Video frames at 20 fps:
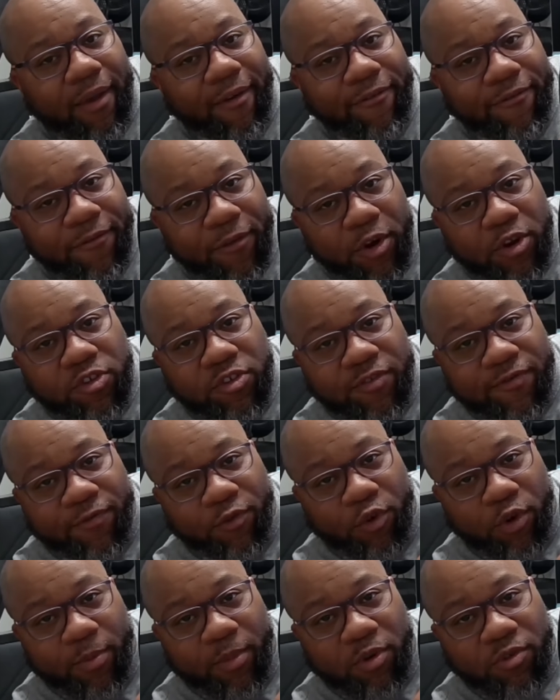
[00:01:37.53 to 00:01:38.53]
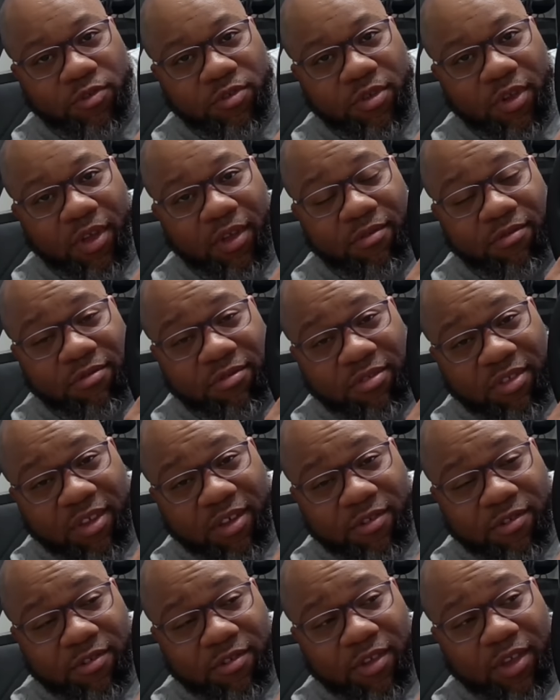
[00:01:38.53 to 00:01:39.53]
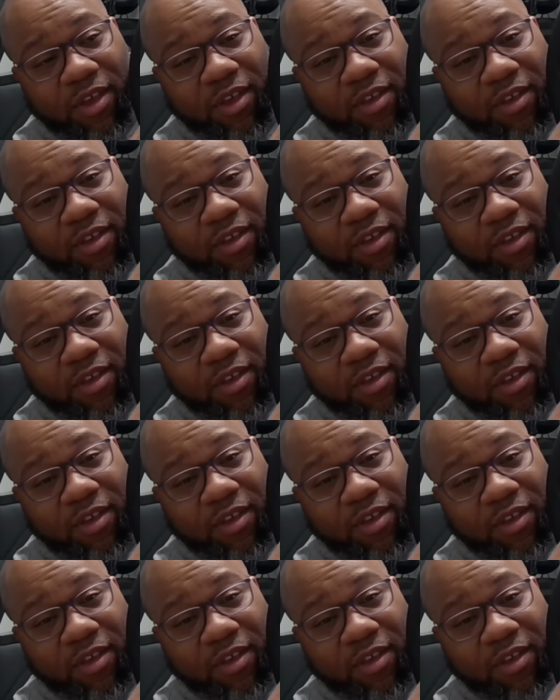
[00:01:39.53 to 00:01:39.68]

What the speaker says: First and foremost, this